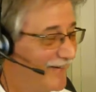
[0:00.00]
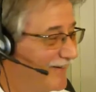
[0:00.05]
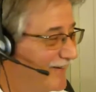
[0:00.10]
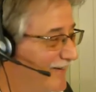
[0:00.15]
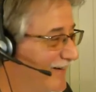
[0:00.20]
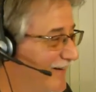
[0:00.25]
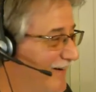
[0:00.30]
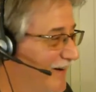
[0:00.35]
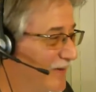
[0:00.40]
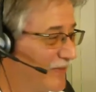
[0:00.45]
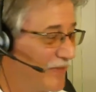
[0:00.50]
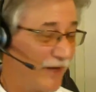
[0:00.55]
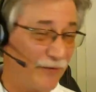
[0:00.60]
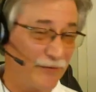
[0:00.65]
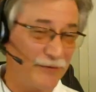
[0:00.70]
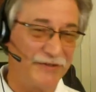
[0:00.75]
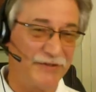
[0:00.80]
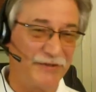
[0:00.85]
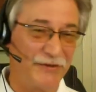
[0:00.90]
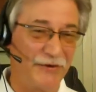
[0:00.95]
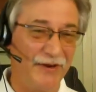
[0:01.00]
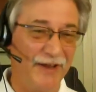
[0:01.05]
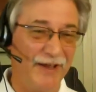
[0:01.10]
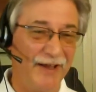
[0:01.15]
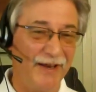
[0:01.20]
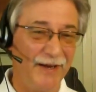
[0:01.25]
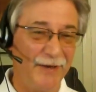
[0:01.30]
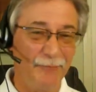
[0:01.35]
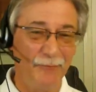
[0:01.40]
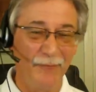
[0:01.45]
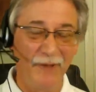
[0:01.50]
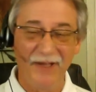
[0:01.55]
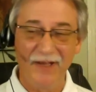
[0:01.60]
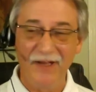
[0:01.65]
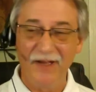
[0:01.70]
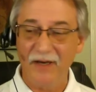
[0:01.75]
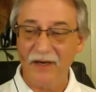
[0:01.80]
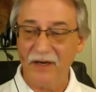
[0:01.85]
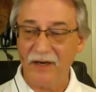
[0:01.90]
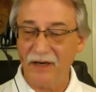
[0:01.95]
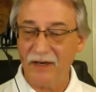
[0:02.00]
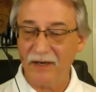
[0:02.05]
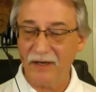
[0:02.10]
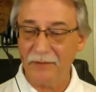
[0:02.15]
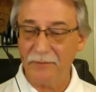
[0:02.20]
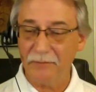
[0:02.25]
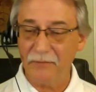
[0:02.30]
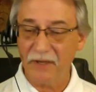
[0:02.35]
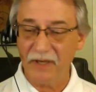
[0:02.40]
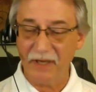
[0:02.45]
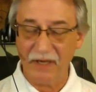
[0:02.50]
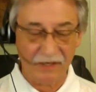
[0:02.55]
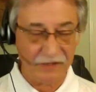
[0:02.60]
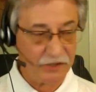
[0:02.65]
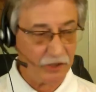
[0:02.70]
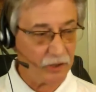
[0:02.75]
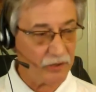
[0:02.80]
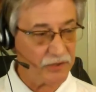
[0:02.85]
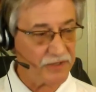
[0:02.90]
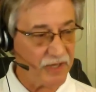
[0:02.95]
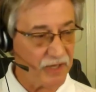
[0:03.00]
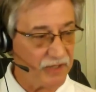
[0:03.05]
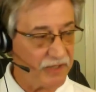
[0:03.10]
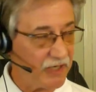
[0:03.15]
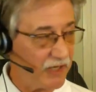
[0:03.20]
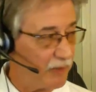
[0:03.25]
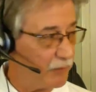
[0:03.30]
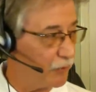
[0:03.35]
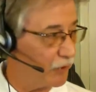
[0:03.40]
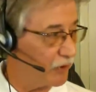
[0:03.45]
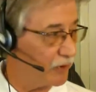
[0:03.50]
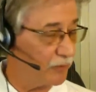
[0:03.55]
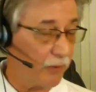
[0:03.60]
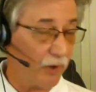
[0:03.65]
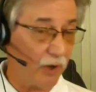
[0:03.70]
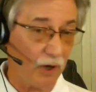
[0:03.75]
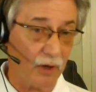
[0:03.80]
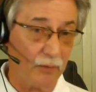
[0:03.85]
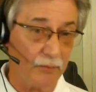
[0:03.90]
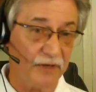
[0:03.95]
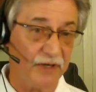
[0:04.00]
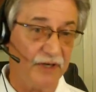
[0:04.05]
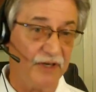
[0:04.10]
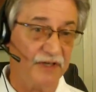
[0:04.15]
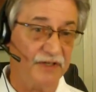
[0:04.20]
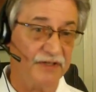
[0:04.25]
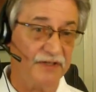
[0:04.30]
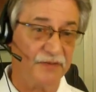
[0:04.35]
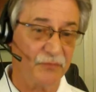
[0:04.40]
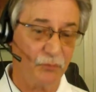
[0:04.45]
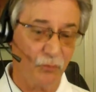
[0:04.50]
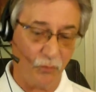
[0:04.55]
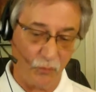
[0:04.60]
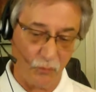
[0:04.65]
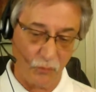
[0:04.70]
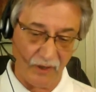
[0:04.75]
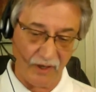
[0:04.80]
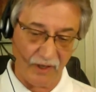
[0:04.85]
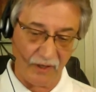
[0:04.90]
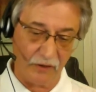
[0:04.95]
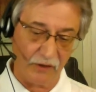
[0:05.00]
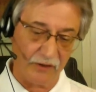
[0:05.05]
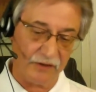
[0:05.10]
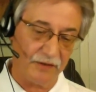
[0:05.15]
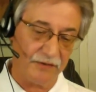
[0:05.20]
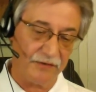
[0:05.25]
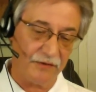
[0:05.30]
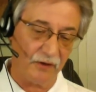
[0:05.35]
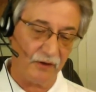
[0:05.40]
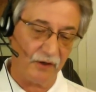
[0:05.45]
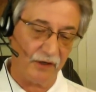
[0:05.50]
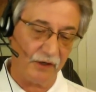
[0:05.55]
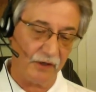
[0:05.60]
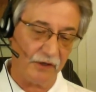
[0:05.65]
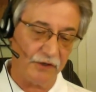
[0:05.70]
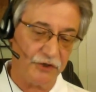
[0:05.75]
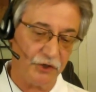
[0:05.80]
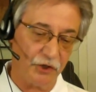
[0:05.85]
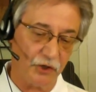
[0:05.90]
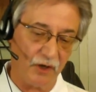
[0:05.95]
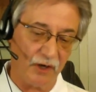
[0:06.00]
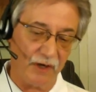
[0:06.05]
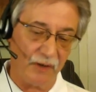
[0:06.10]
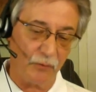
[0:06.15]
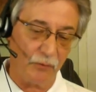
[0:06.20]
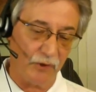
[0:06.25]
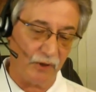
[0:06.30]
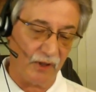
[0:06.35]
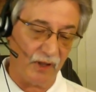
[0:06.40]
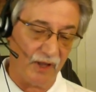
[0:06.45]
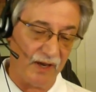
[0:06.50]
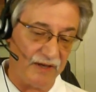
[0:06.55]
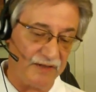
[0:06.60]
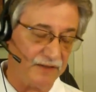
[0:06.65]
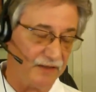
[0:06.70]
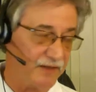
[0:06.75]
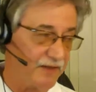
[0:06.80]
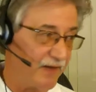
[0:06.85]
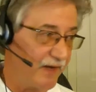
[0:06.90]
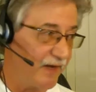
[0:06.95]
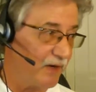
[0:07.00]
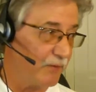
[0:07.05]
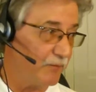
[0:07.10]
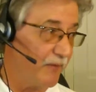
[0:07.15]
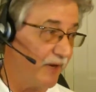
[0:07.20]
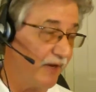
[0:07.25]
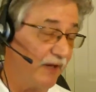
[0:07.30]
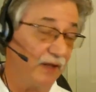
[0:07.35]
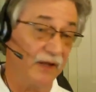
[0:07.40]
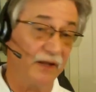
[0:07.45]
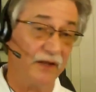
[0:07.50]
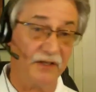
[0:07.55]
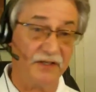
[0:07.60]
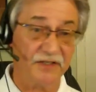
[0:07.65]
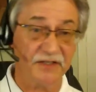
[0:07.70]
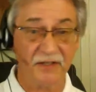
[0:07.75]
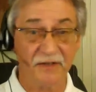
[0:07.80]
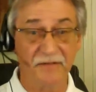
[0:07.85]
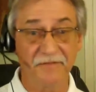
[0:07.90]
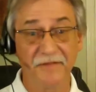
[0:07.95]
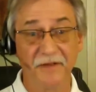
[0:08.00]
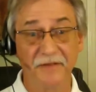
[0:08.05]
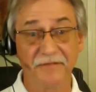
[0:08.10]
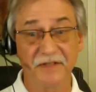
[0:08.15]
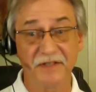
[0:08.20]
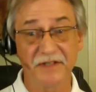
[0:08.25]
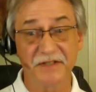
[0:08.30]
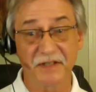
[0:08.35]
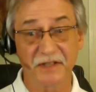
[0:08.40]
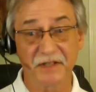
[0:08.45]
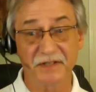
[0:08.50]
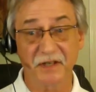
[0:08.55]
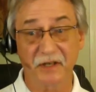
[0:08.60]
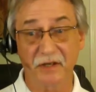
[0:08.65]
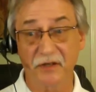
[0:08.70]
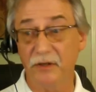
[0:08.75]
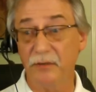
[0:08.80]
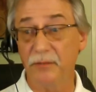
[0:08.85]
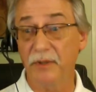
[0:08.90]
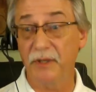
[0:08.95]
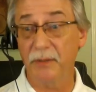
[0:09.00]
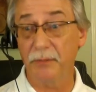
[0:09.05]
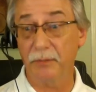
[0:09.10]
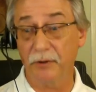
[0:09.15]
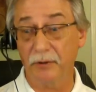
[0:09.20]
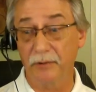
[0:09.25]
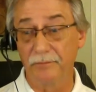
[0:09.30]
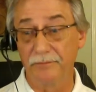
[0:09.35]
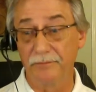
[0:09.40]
That was their name. And I chose that table in part because when I looked at their literature, I realized that they had a mailing list of 5,600 people.